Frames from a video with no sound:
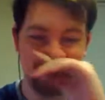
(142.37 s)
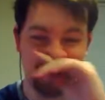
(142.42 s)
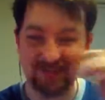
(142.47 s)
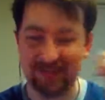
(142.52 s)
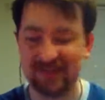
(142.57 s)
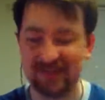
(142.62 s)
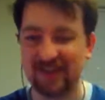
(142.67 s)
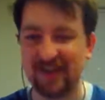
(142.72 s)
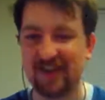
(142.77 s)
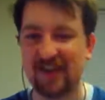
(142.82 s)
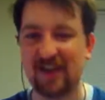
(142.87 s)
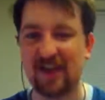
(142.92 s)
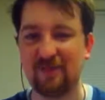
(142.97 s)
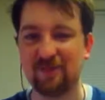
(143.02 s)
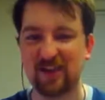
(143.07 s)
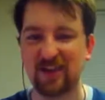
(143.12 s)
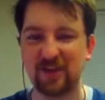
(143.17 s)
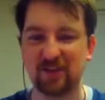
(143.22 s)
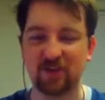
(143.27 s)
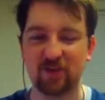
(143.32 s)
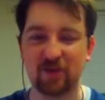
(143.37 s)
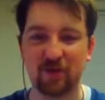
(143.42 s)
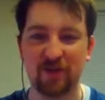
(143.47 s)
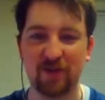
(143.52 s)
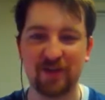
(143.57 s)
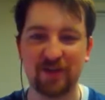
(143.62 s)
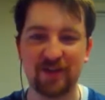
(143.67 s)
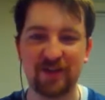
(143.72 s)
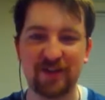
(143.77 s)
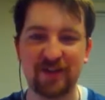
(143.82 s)
Yeah, I've been
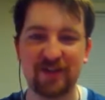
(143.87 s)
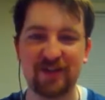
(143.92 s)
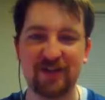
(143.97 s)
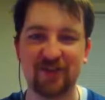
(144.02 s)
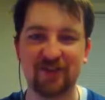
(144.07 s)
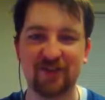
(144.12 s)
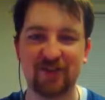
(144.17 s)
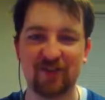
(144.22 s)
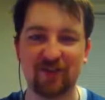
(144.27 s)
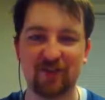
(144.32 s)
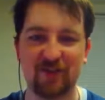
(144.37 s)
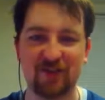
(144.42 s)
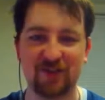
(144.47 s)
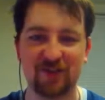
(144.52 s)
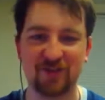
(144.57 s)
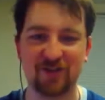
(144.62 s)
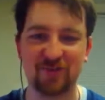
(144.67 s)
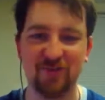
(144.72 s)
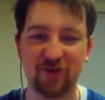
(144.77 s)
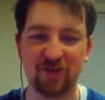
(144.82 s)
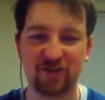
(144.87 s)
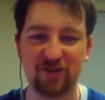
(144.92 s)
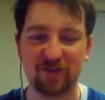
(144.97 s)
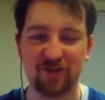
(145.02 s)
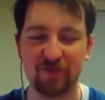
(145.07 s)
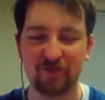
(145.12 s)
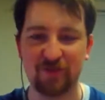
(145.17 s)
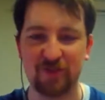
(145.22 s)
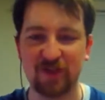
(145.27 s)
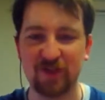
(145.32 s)
grilling today, so like the smoke's all
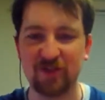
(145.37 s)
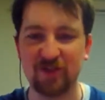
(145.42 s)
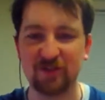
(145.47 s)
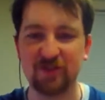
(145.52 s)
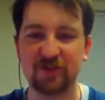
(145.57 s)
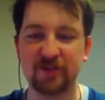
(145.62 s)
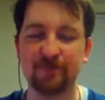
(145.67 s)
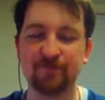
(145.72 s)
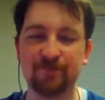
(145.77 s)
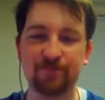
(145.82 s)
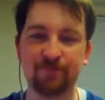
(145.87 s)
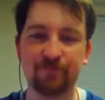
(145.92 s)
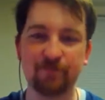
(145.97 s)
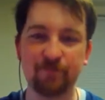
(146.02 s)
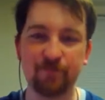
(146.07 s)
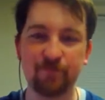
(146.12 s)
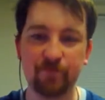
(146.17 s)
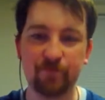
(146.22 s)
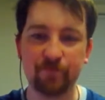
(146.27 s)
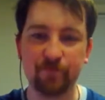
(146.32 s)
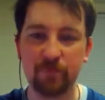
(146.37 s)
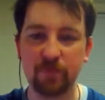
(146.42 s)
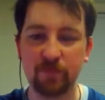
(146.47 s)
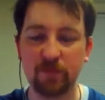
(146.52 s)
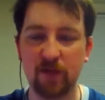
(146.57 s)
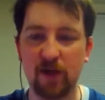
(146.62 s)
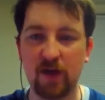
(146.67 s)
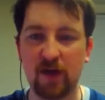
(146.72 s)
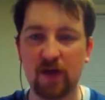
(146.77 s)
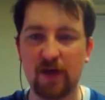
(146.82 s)
up my nose.
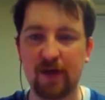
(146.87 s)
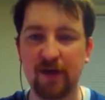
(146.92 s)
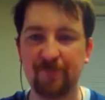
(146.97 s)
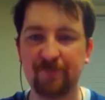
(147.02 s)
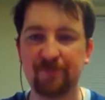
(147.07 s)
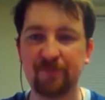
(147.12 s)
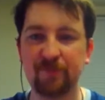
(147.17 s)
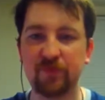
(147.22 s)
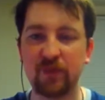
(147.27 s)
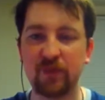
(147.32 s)
Um,